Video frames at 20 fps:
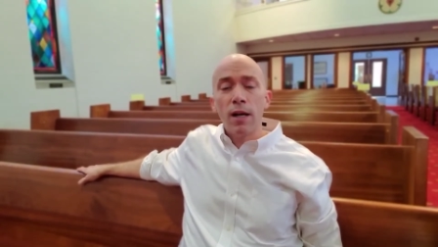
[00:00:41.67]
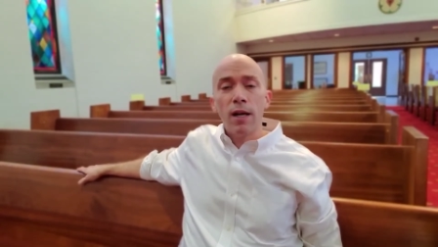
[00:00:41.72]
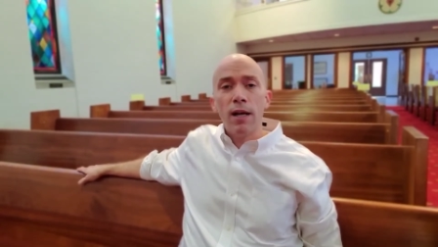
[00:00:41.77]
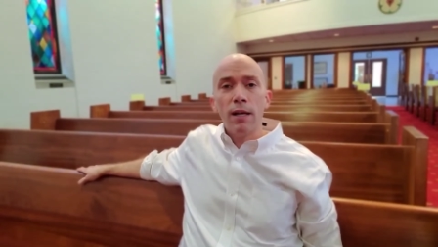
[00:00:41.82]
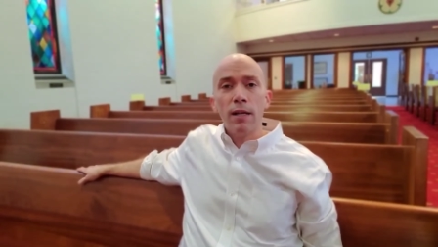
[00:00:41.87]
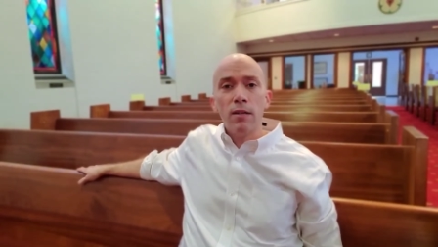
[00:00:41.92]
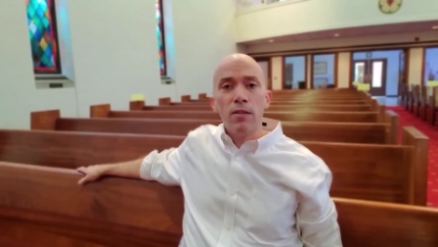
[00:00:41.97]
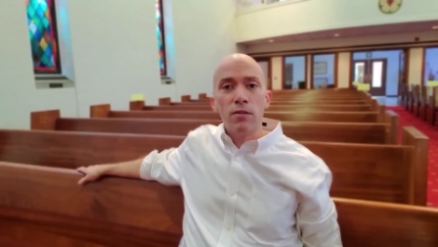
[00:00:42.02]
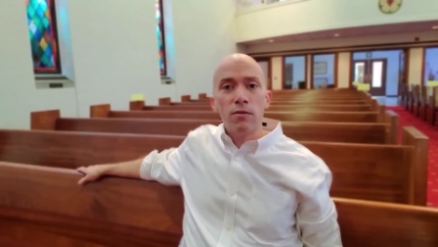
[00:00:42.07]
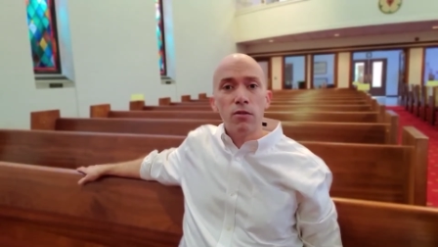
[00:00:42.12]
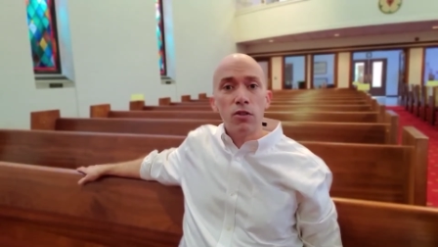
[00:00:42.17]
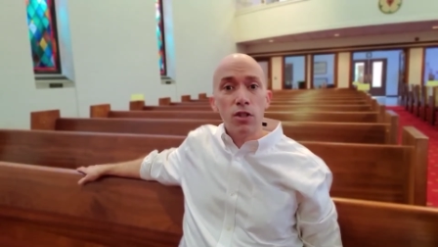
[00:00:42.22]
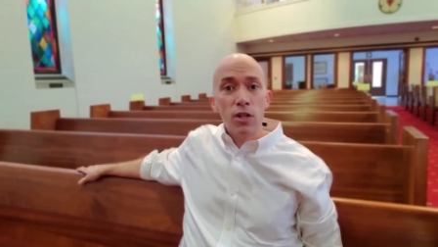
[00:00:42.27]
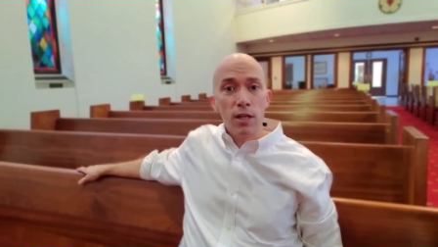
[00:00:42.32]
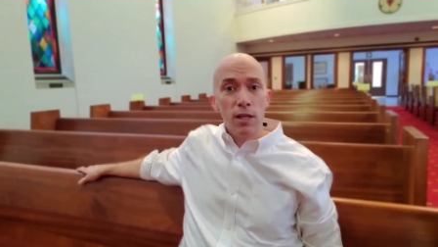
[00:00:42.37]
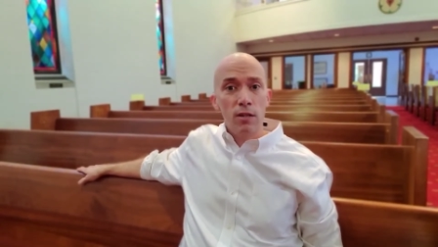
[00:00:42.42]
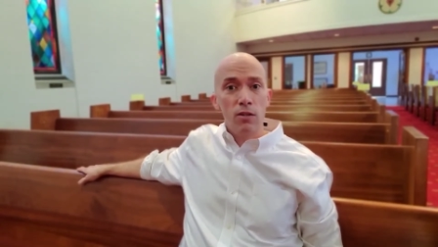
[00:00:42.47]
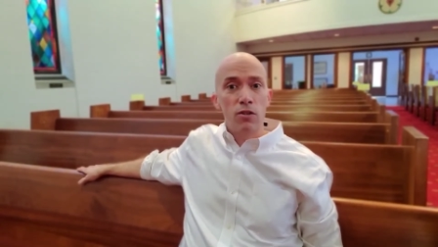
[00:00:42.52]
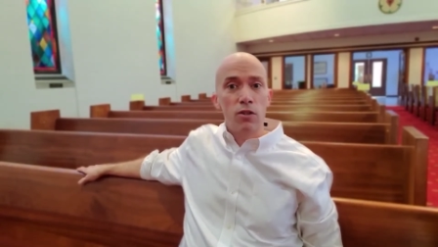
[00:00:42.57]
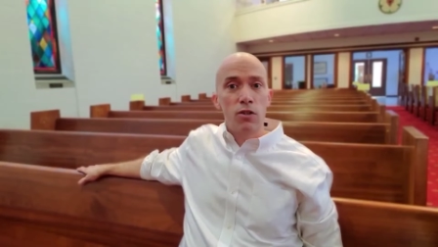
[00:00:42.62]
kinds of
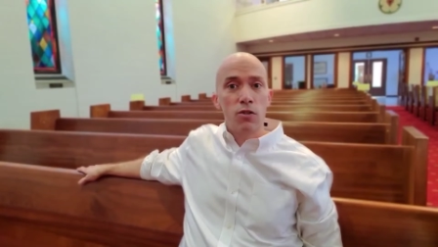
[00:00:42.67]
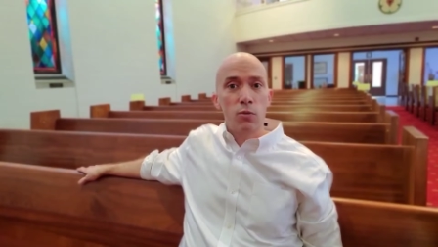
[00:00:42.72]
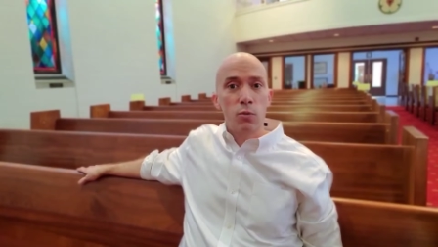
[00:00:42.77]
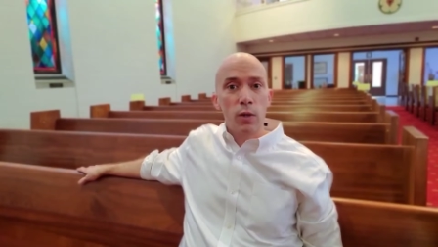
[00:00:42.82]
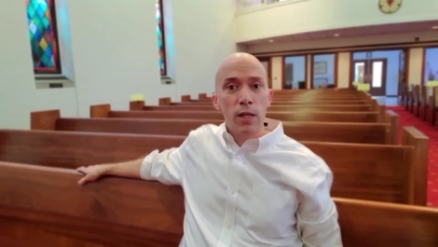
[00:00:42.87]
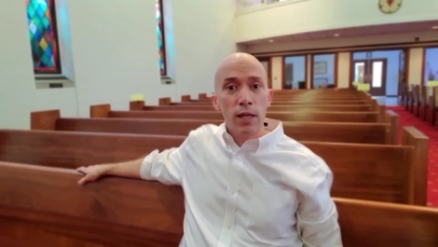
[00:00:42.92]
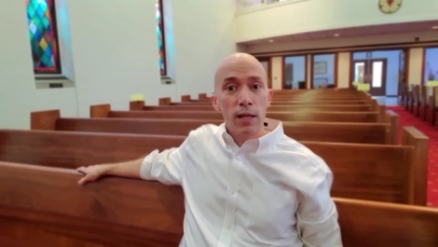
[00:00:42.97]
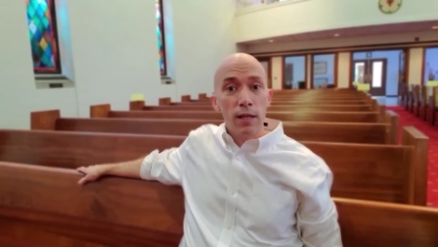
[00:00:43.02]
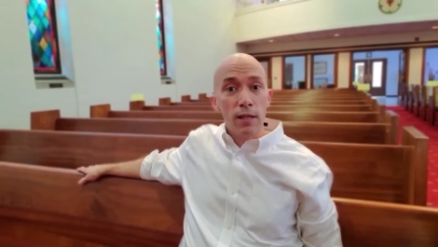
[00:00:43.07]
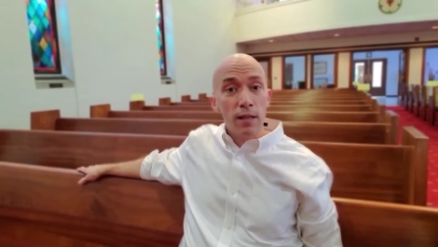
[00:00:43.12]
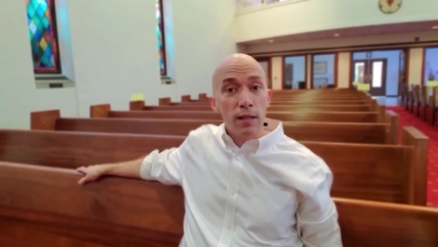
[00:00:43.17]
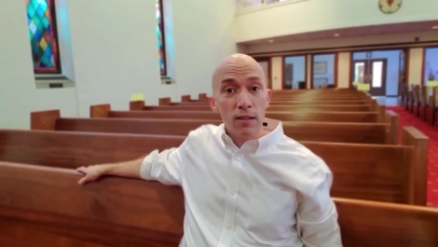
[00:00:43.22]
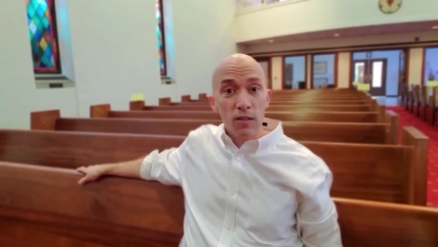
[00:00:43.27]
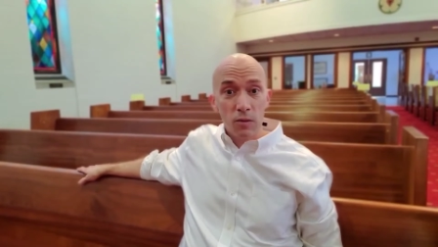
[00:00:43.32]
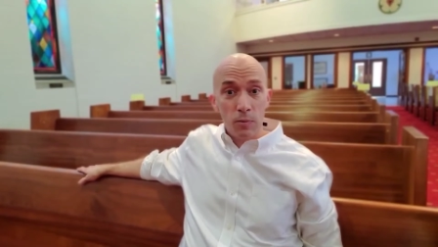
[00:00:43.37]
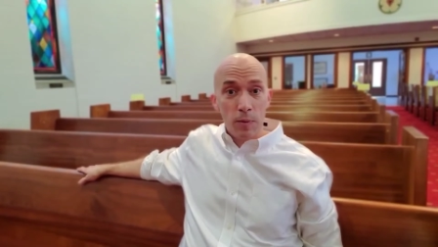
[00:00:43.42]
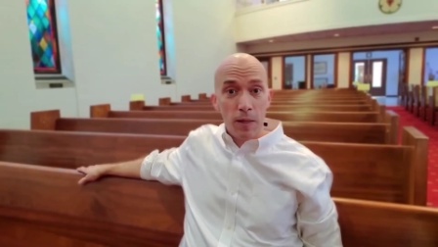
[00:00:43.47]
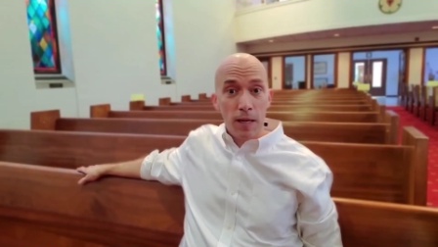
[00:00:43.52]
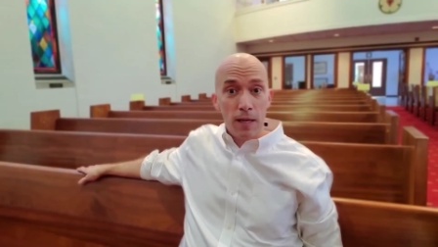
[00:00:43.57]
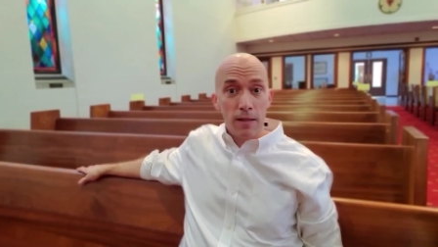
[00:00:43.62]
changes we can
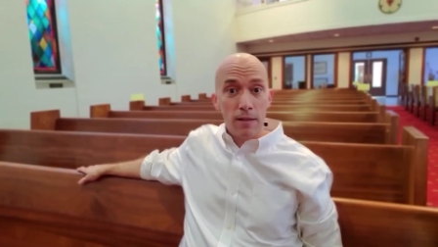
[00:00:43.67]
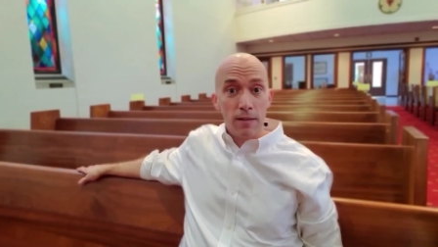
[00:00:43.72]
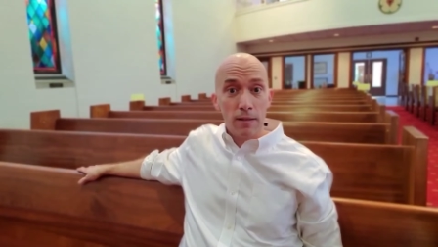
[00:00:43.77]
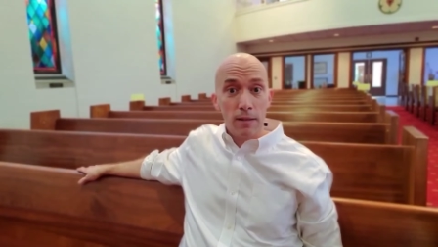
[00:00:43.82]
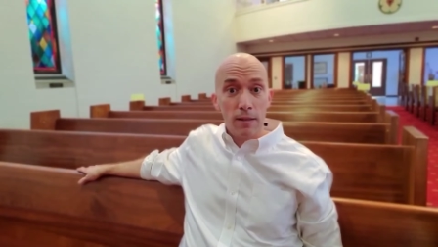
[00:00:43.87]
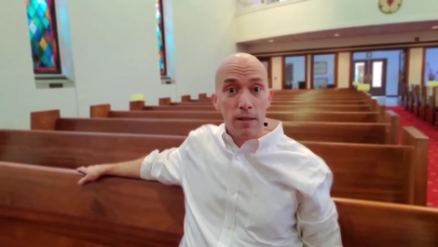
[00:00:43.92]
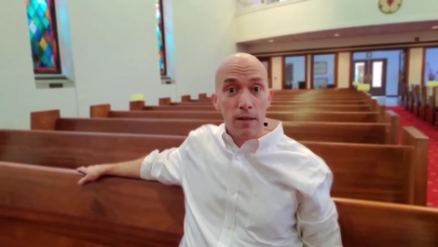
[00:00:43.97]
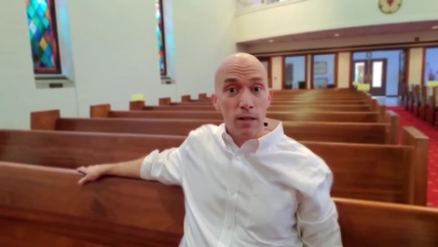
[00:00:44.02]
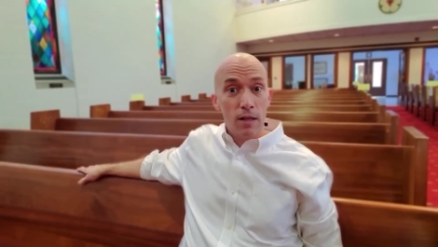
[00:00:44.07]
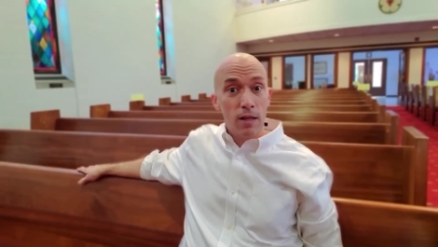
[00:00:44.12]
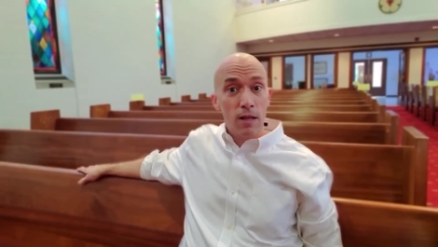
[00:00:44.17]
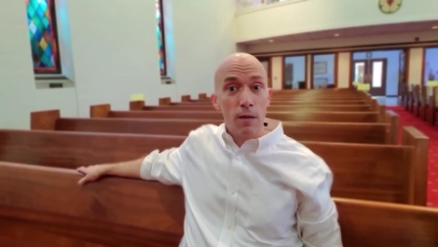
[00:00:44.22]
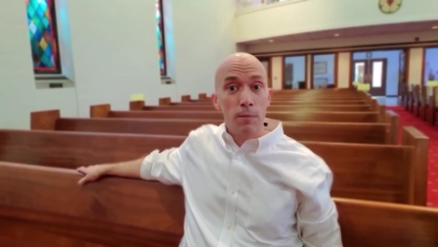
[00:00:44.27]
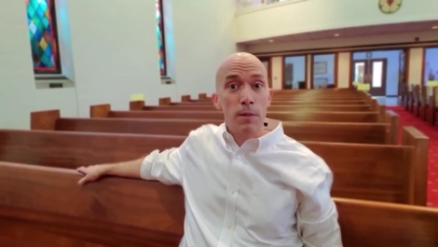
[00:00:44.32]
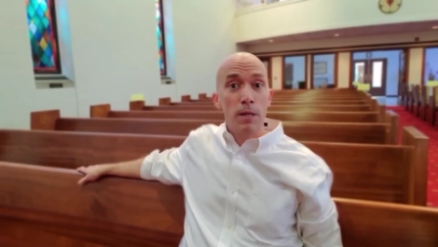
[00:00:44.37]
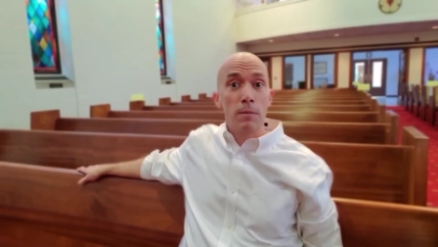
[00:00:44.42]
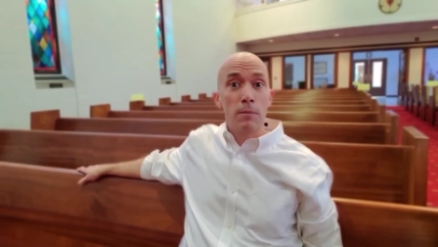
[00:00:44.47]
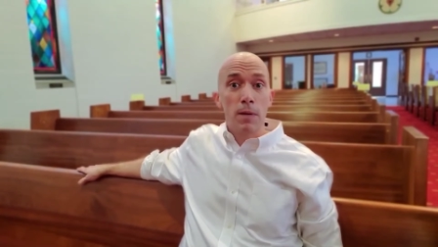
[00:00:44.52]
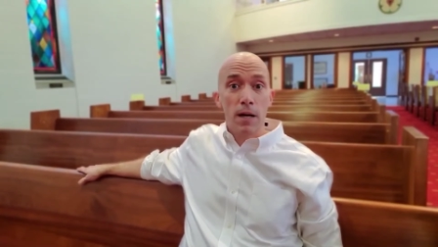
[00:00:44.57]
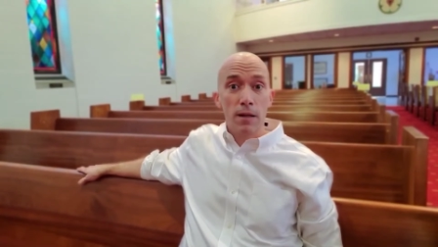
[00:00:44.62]
expect in the
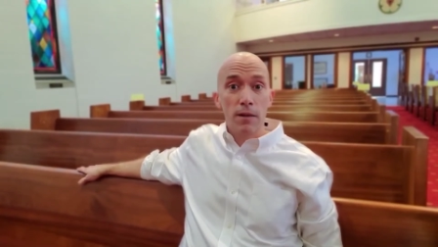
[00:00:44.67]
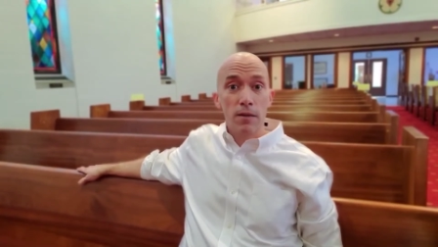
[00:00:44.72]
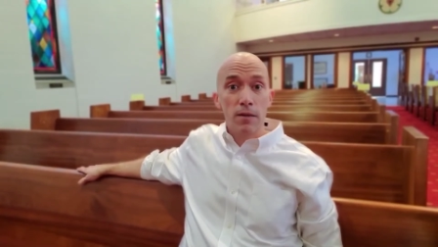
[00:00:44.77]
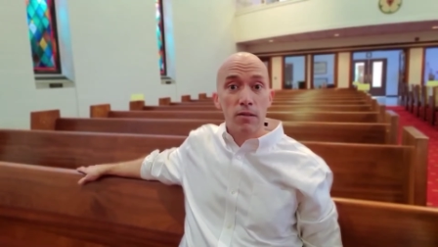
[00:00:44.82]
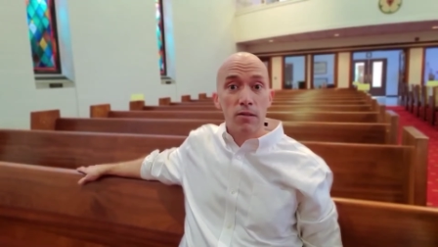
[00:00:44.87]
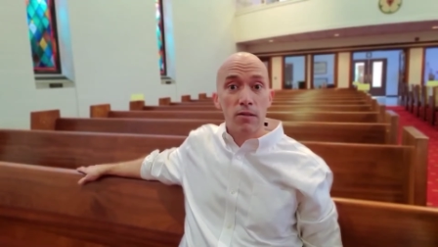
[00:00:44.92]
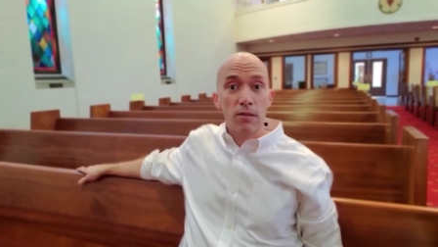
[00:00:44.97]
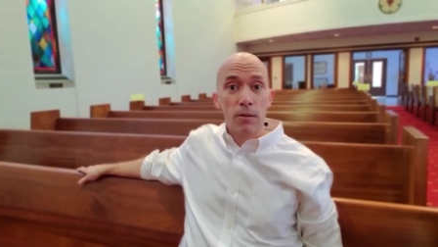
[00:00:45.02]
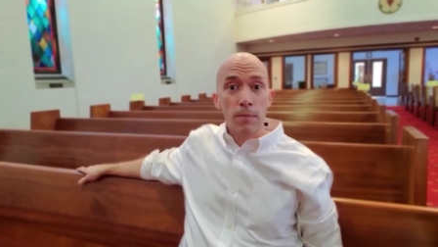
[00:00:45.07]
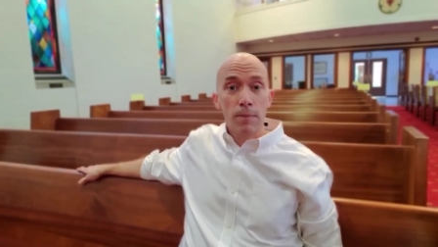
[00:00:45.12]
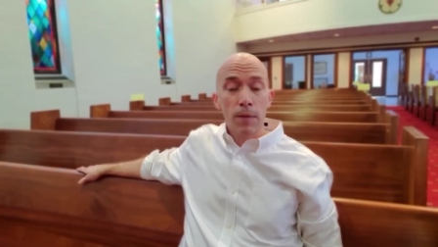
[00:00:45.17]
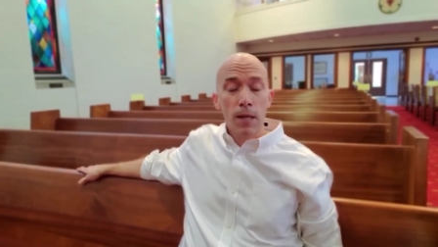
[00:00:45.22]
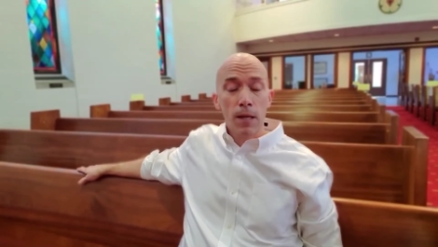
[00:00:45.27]
coming months